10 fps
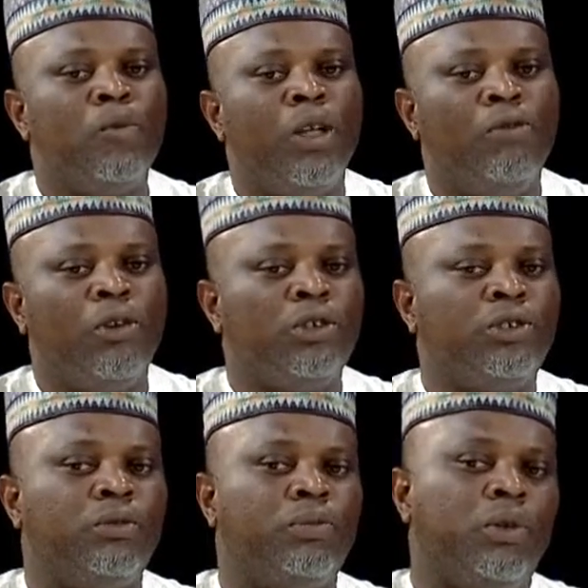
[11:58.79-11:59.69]
Of
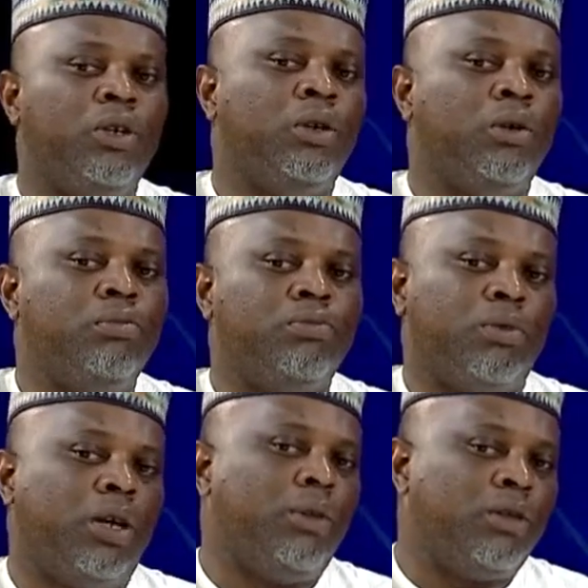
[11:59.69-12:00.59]
course, you know,
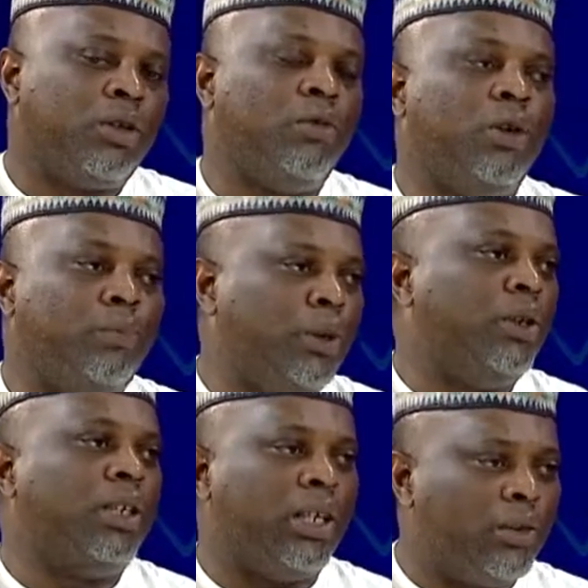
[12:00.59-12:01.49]
I'm also of the
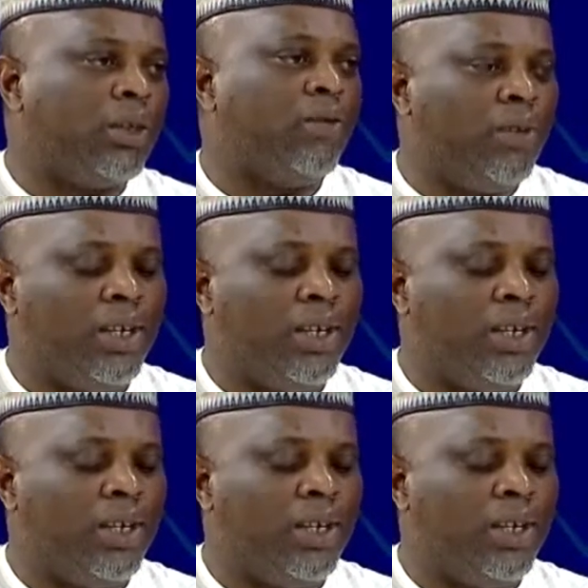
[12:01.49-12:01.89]
opinion that, okay, fine,